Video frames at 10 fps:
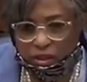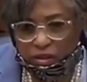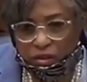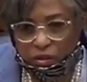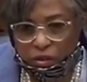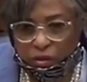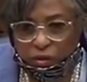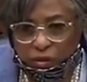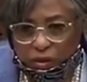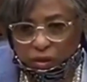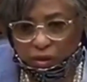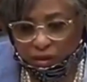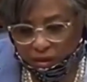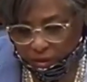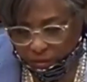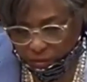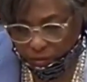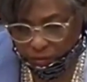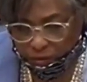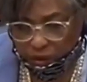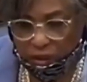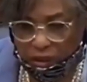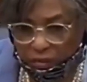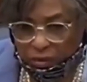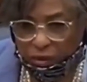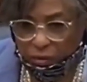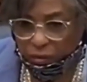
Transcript: that you do some deliberate